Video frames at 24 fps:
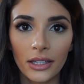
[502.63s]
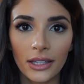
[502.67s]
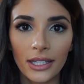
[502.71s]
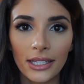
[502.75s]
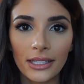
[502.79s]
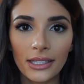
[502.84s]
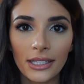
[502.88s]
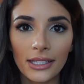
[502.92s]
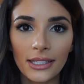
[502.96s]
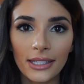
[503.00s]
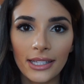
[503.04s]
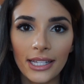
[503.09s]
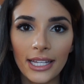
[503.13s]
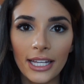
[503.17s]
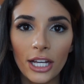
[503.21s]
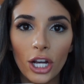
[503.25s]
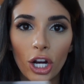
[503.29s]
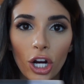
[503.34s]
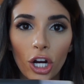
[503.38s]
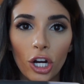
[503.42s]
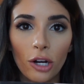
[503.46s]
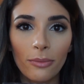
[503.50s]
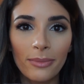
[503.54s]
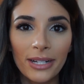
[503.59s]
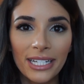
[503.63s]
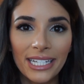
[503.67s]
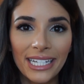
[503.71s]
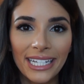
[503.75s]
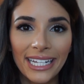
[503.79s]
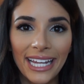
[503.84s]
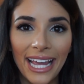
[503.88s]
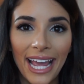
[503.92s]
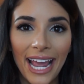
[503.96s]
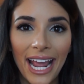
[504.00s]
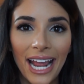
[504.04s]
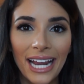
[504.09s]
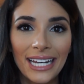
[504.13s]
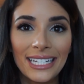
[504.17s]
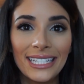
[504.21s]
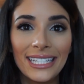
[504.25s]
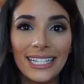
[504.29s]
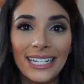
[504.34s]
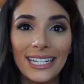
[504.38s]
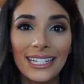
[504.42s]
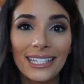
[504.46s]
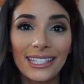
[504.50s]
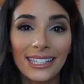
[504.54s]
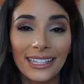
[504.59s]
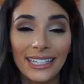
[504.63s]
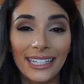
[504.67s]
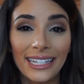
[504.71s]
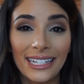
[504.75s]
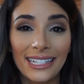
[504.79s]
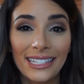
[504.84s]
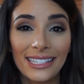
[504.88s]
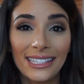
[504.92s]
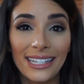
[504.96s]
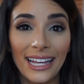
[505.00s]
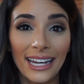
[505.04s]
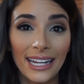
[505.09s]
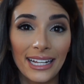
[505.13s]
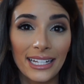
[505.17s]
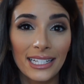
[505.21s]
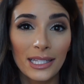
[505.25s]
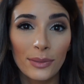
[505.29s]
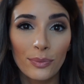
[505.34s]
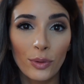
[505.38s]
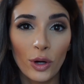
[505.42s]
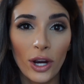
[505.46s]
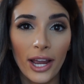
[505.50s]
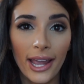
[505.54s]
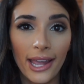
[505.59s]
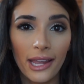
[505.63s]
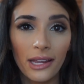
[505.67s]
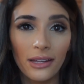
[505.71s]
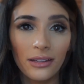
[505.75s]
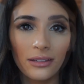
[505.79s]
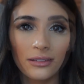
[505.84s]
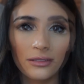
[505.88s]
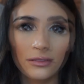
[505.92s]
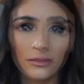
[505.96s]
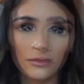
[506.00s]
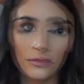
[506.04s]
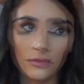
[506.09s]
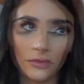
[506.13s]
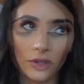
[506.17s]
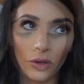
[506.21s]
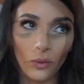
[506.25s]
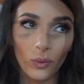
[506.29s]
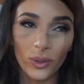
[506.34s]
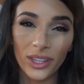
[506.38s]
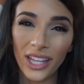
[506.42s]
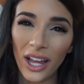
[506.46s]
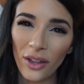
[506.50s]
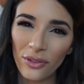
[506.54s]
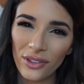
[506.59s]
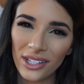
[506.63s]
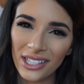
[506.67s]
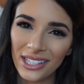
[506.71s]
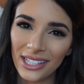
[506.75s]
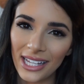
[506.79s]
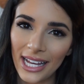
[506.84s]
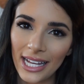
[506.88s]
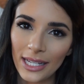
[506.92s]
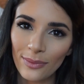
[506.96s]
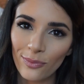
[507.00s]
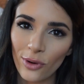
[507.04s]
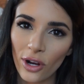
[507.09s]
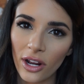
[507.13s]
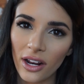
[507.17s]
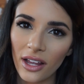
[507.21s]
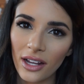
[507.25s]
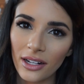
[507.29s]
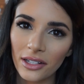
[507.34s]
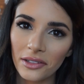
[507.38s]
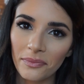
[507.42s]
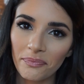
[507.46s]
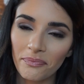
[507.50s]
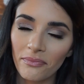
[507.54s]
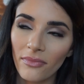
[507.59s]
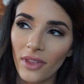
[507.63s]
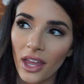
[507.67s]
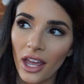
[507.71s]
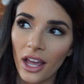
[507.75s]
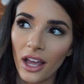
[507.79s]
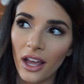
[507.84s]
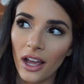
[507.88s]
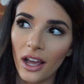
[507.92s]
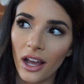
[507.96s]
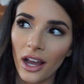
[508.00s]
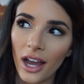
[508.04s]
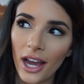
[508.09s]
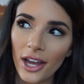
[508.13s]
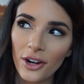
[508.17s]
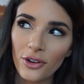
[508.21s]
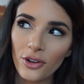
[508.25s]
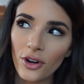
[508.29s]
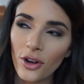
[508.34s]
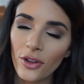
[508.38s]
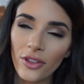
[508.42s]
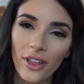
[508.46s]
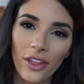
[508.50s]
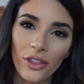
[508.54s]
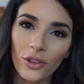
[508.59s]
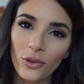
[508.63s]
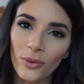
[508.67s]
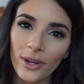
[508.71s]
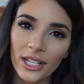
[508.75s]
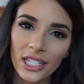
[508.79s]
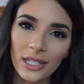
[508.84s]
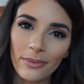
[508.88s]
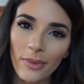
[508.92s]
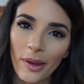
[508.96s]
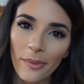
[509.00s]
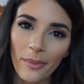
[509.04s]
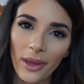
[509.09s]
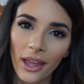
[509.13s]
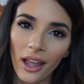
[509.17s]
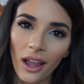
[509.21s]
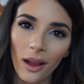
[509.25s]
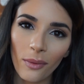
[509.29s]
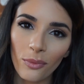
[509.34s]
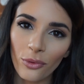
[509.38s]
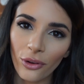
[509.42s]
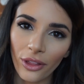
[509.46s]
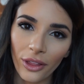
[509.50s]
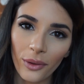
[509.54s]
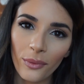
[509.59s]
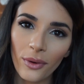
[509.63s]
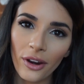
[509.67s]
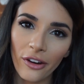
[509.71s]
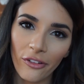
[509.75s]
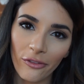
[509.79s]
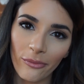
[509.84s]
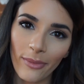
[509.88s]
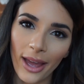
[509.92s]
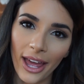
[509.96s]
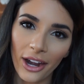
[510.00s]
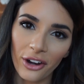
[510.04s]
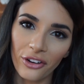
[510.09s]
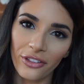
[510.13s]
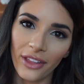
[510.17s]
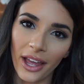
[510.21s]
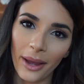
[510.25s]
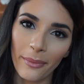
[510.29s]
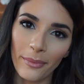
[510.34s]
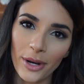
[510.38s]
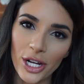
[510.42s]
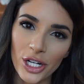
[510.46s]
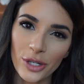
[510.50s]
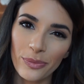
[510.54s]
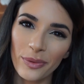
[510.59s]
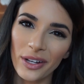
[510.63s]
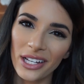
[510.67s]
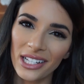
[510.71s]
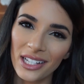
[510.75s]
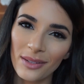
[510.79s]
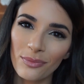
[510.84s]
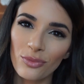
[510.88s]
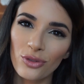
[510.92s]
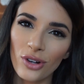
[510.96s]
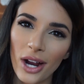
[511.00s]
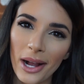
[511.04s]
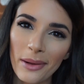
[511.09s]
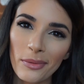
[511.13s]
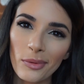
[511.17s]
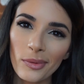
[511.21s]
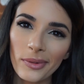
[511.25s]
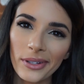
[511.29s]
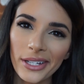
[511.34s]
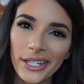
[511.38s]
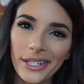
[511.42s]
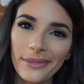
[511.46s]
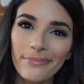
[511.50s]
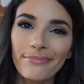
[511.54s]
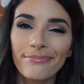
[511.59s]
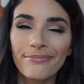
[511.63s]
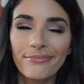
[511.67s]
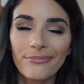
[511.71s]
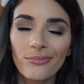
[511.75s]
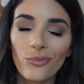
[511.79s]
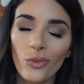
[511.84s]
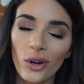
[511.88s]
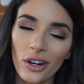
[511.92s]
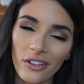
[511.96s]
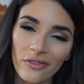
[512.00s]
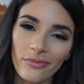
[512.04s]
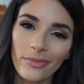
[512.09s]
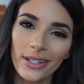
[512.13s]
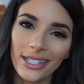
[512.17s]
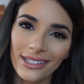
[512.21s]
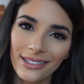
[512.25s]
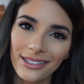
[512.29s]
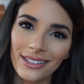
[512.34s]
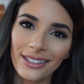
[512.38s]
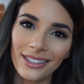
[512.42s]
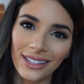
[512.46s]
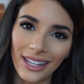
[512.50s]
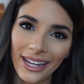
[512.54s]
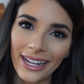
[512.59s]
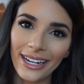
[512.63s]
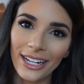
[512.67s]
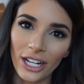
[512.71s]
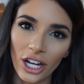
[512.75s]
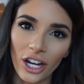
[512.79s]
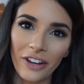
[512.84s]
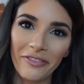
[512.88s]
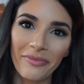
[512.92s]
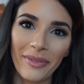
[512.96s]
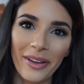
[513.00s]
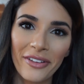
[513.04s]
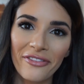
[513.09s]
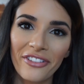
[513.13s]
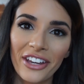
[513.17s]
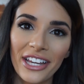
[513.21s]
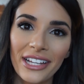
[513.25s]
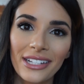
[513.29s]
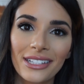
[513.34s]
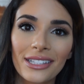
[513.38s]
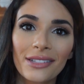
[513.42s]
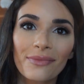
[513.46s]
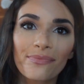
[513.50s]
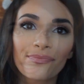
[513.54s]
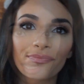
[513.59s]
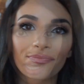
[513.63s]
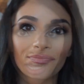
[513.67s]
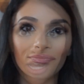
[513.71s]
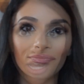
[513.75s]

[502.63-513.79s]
This is the Urban Decay De-Slick Setting Spray. Without this last product, I don't know that the rest of my makeup really would have mattered that much because it probably would have been sliding off my face.